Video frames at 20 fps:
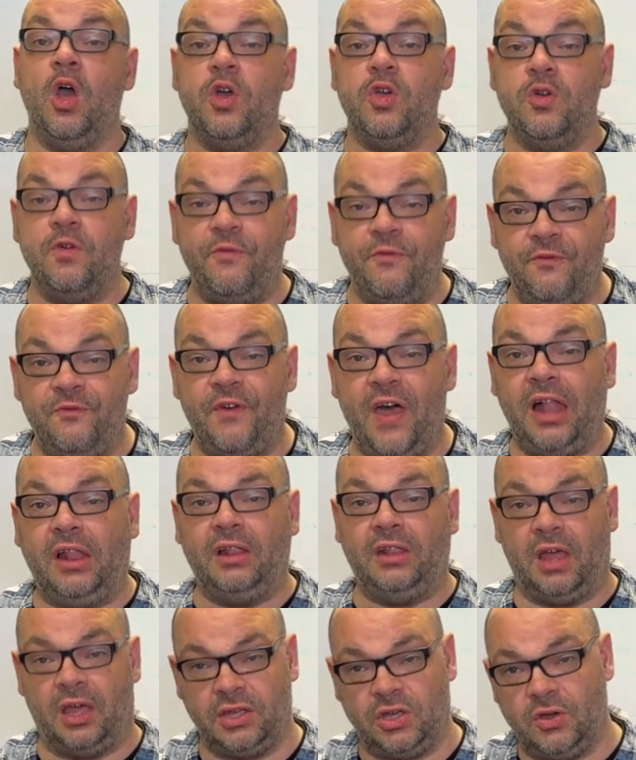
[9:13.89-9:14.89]
You
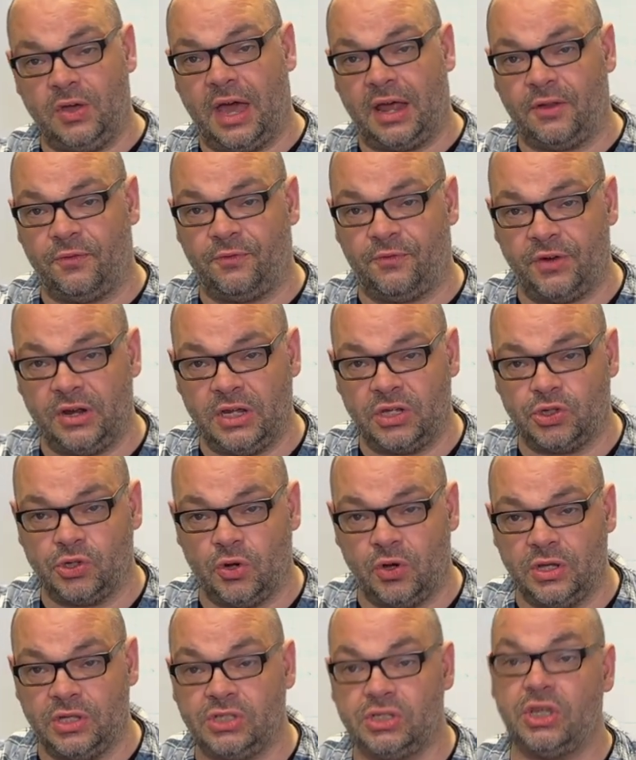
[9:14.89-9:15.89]
felt like you had a free
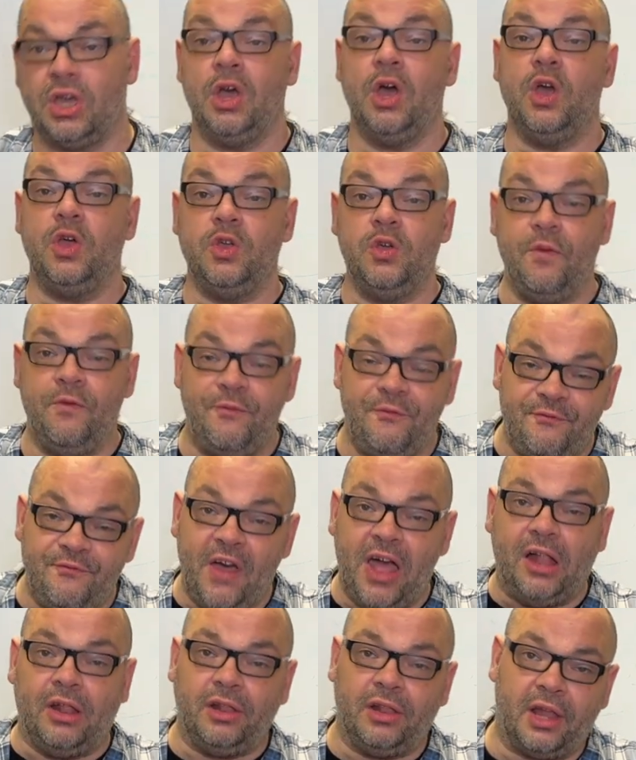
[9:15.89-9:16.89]
choice. You
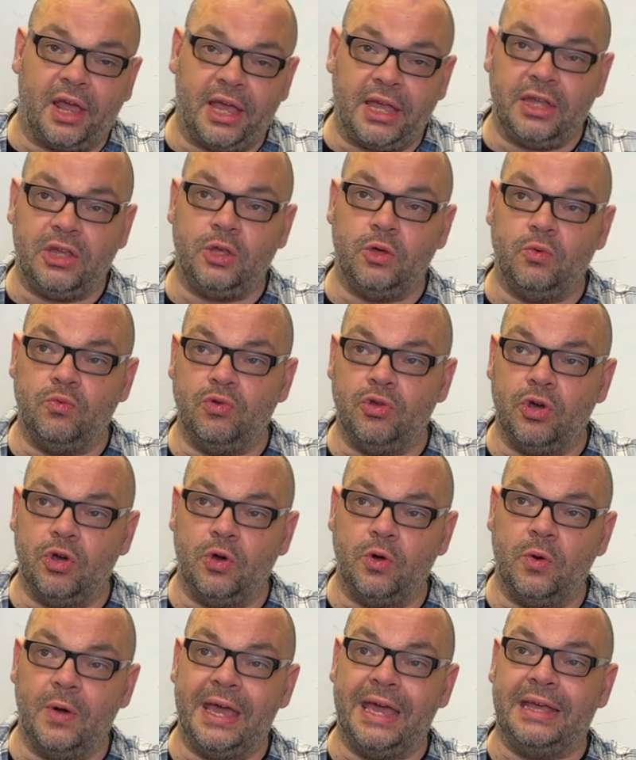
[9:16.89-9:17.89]
felt like you
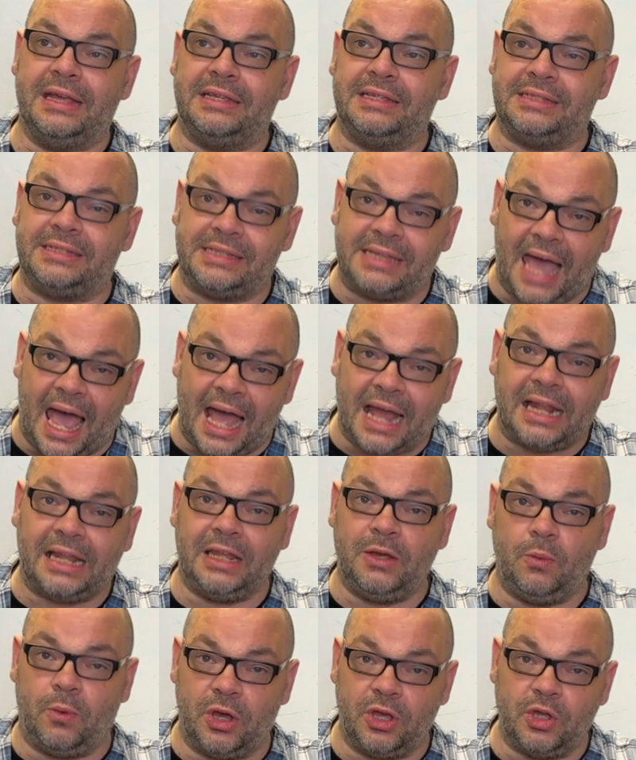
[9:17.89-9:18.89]
knew
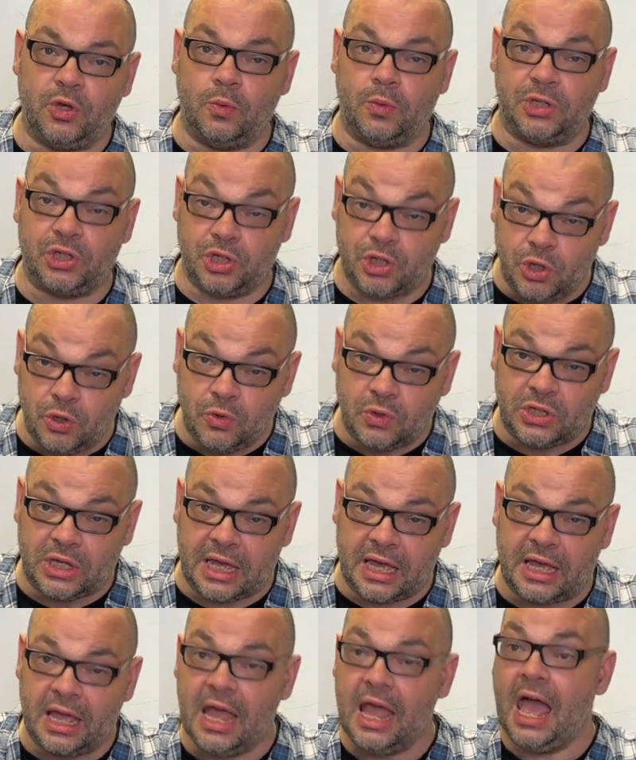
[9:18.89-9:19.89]
exactly what you were
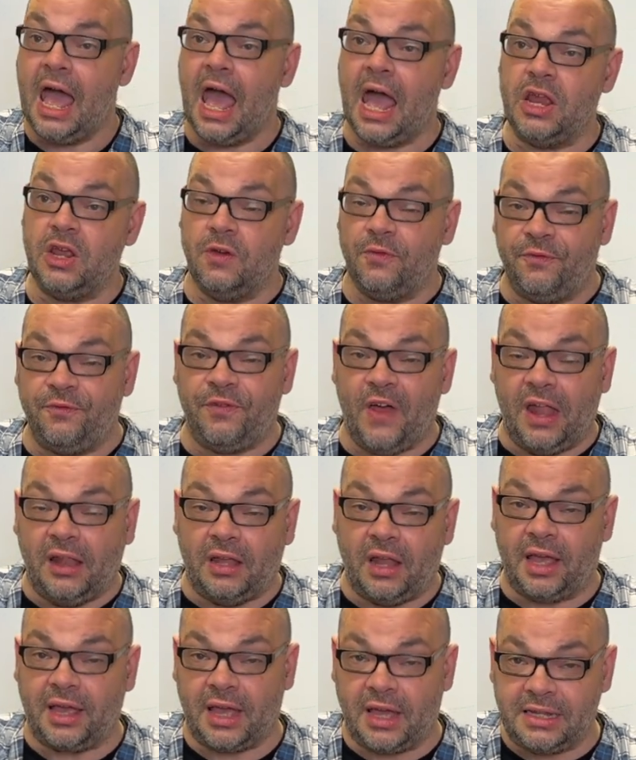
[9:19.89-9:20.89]
choosing, and you felt
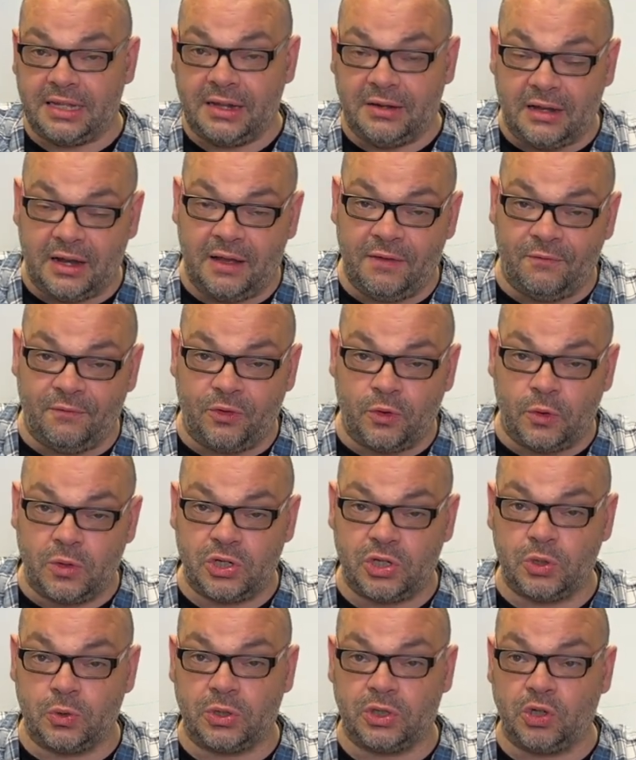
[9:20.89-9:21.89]
like I didn't
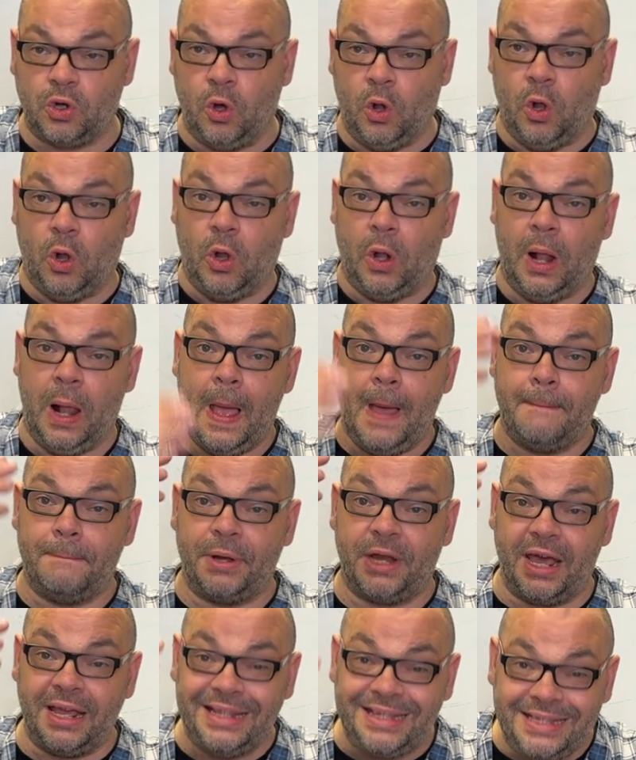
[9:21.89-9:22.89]
influence you at all,
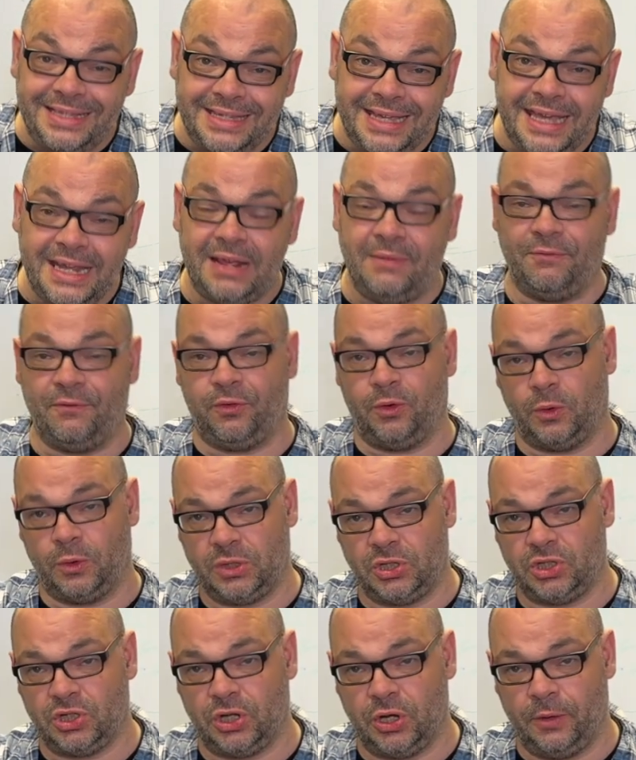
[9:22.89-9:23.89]
but I did
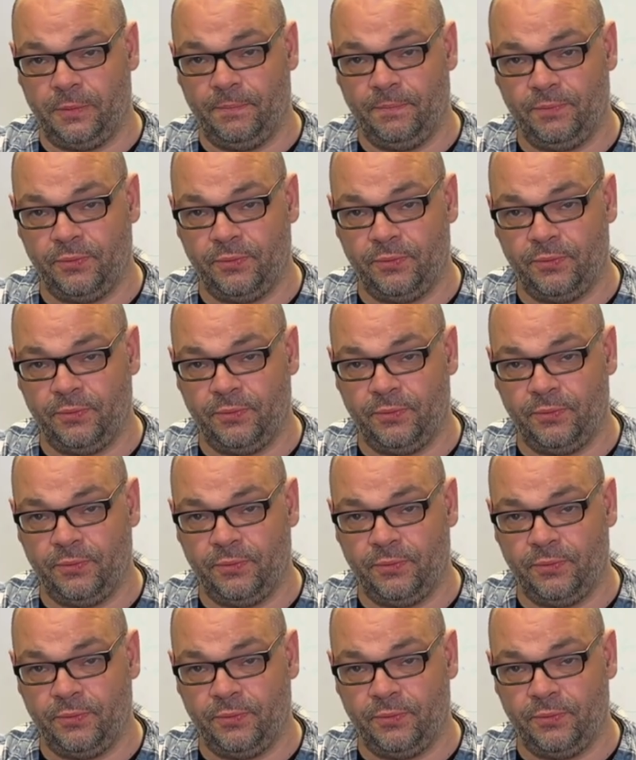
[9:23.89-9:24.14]
influence you.